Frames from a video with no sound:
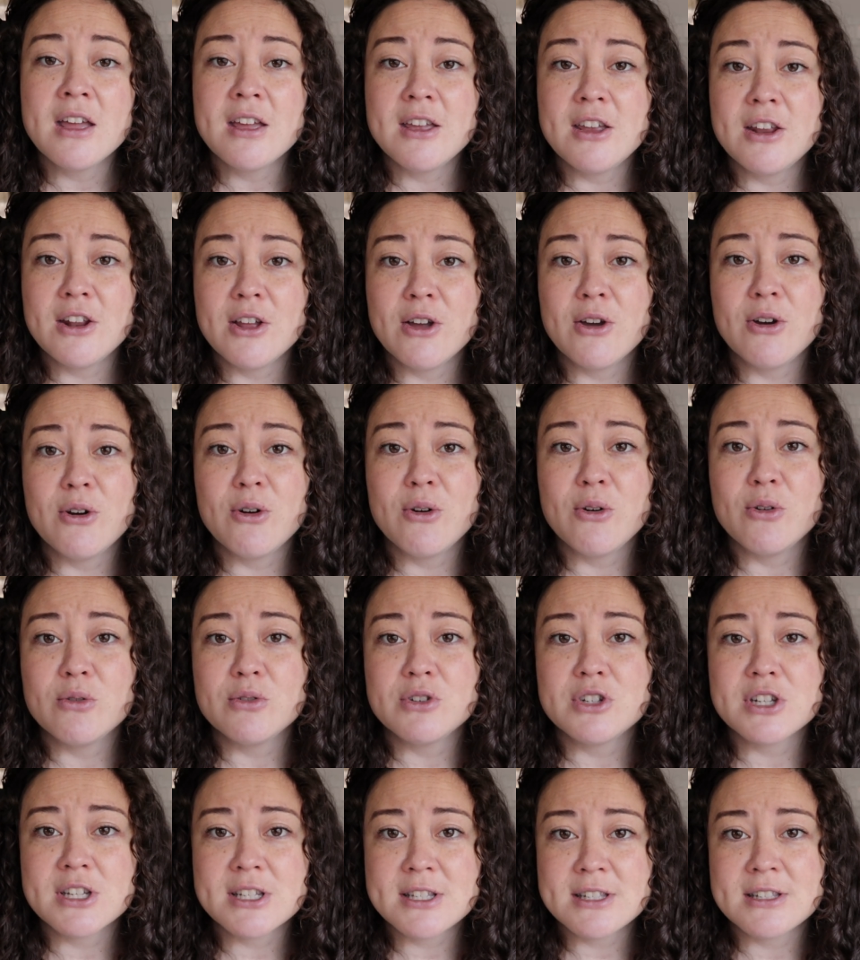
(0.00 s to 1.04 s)
you know,
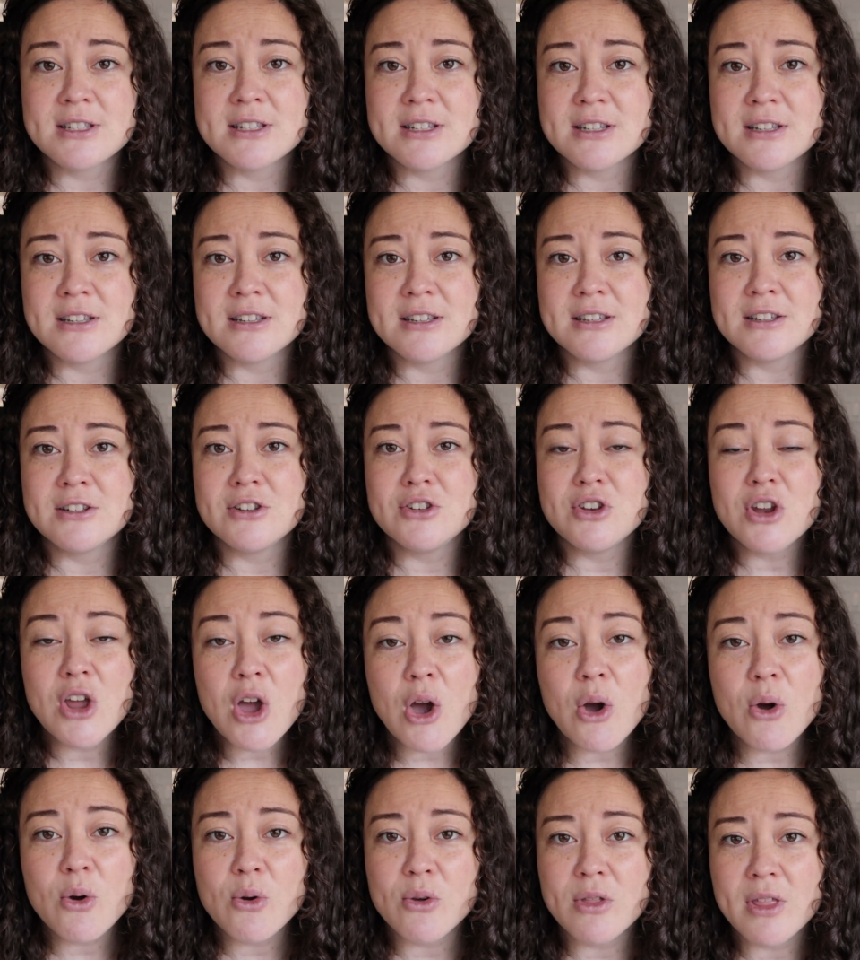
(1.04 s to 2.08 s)
just
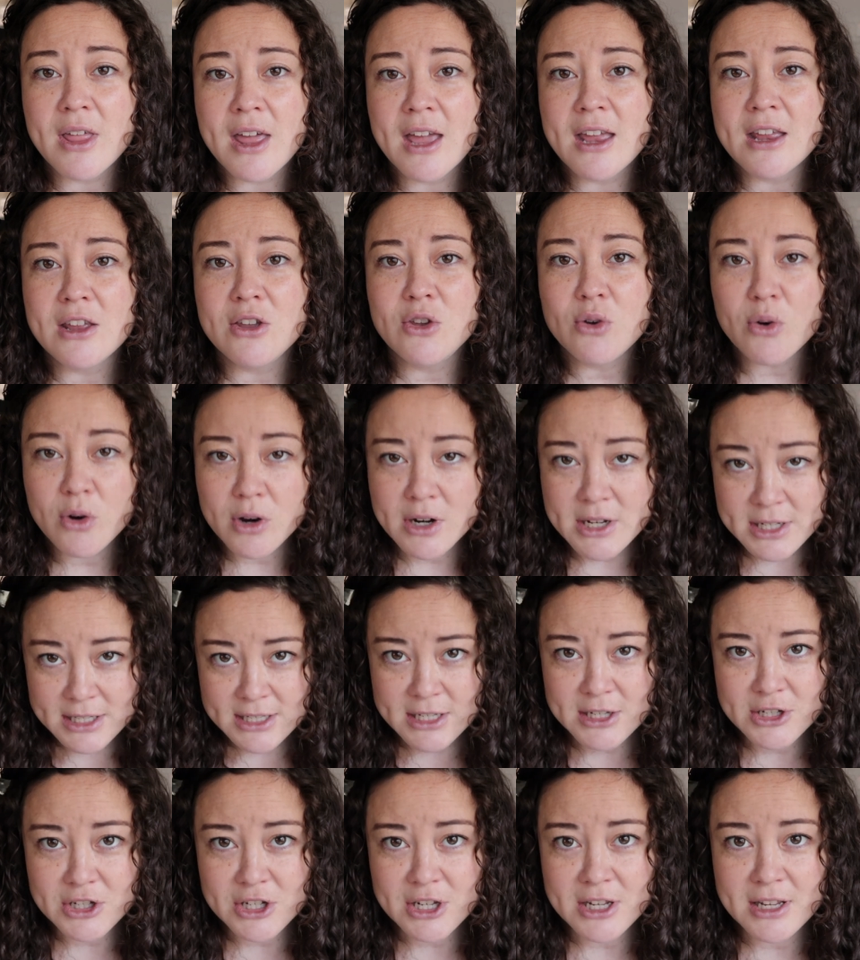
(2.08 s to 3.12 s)
know that your
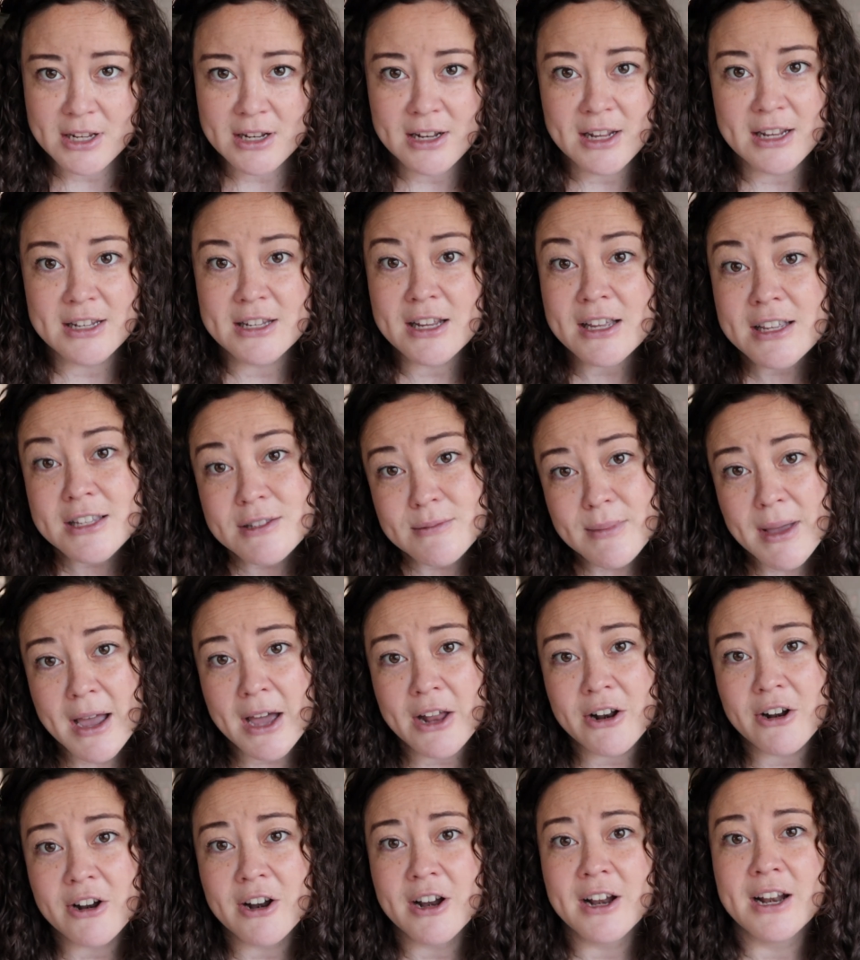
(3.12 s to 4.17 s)
decision, it does
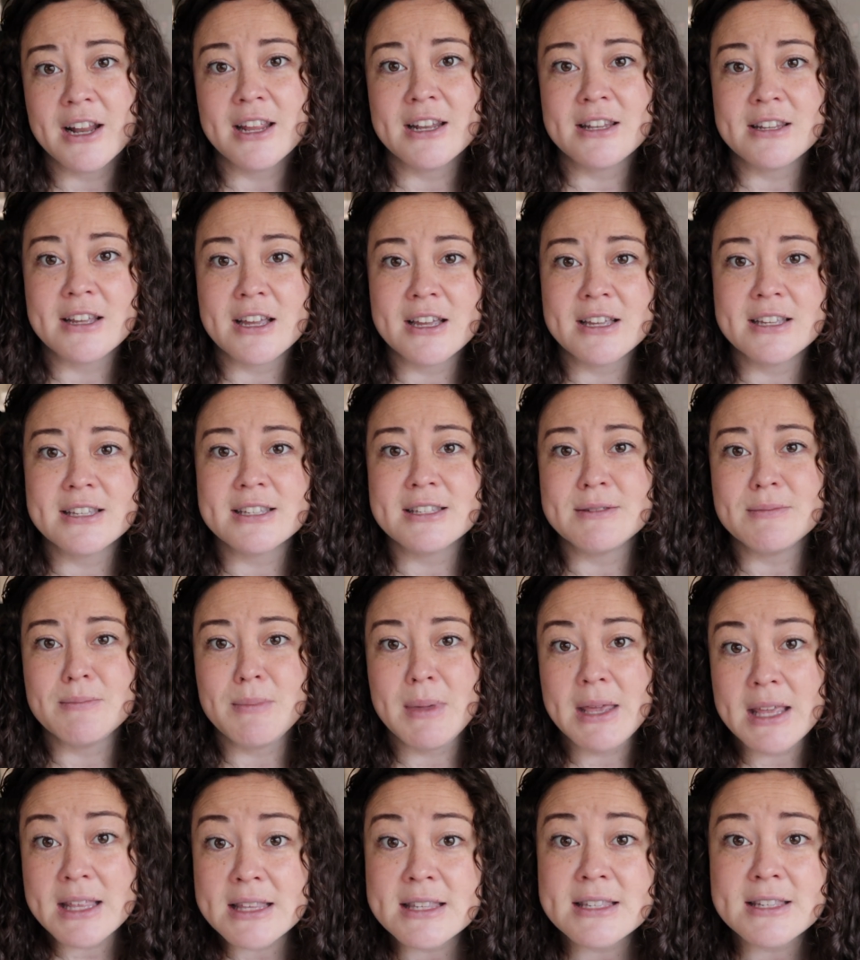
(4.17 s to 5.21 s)
matter and it does
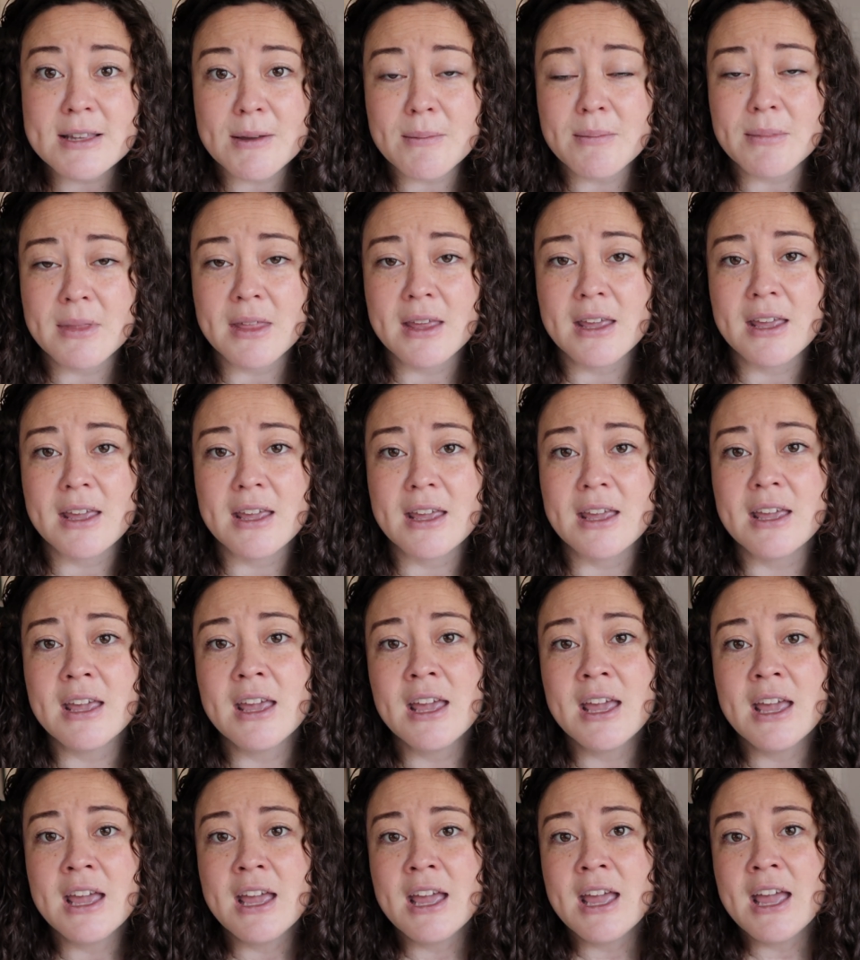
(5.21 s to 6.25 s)
mean something.
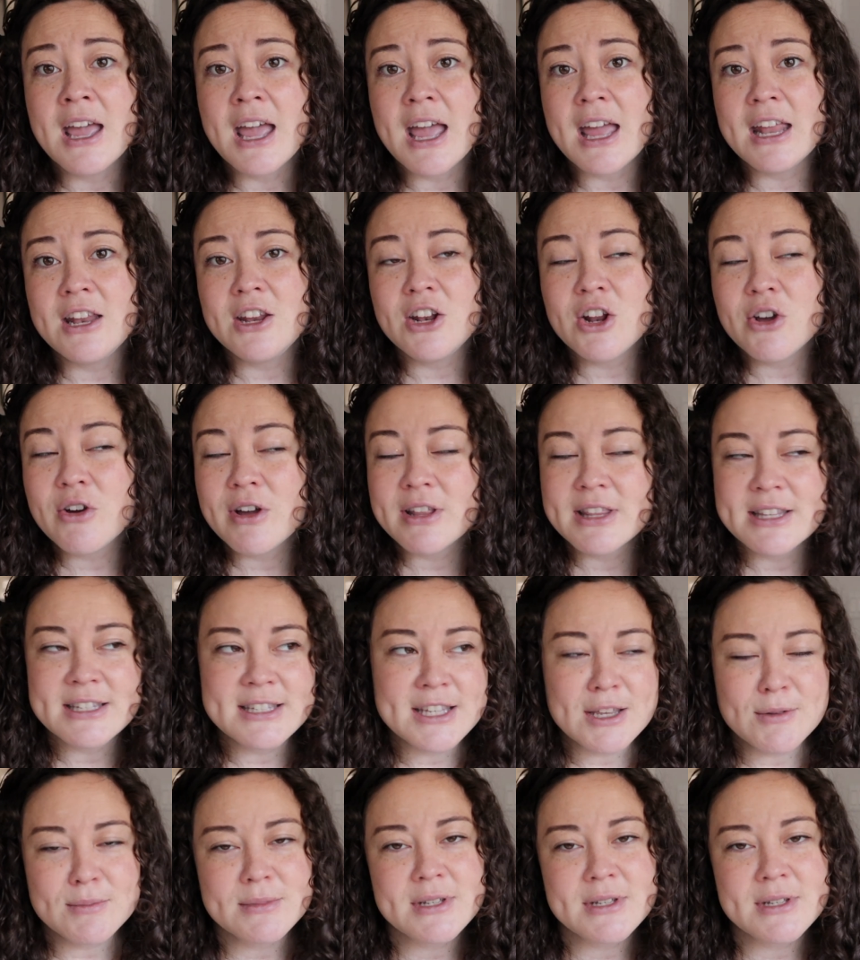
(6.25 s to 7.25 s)
And you know, at the same